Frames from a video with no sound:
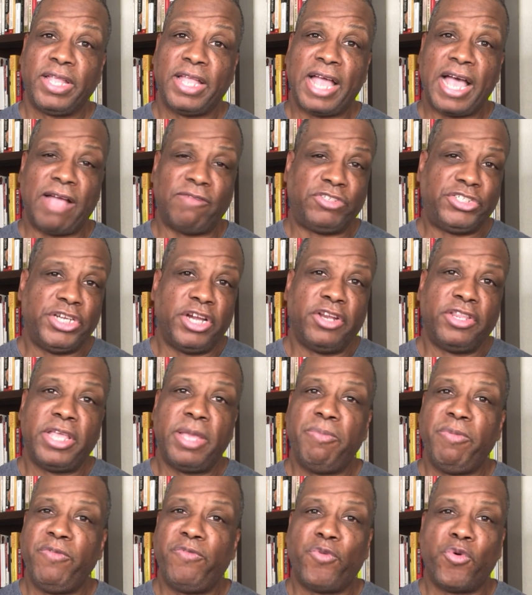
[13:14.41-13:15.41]
I've shared that
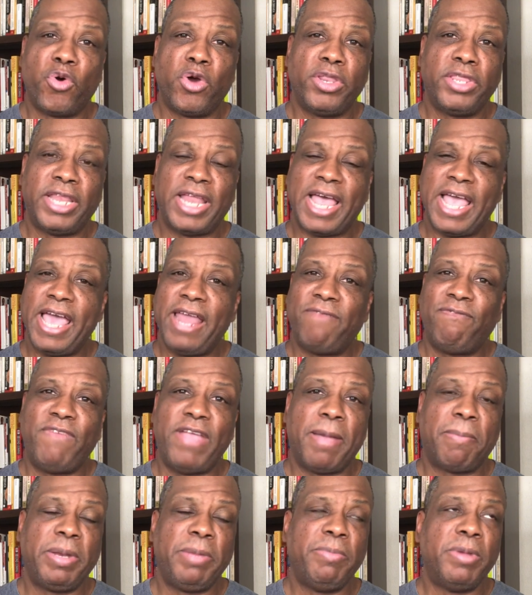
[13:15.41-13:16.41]
before that I had a
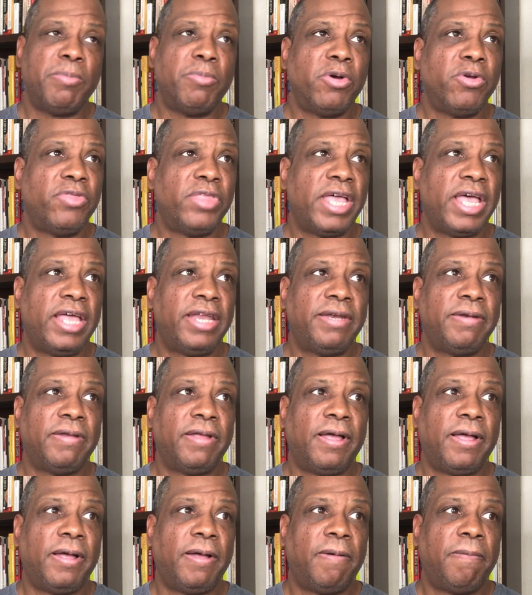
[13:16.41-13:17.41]
family member that
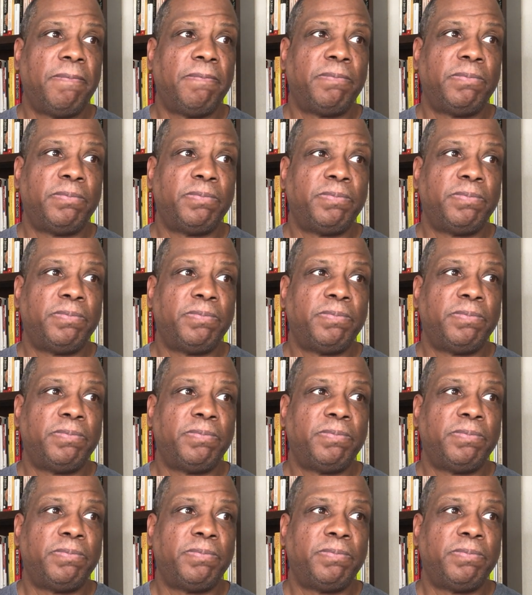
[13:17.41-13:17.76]
um,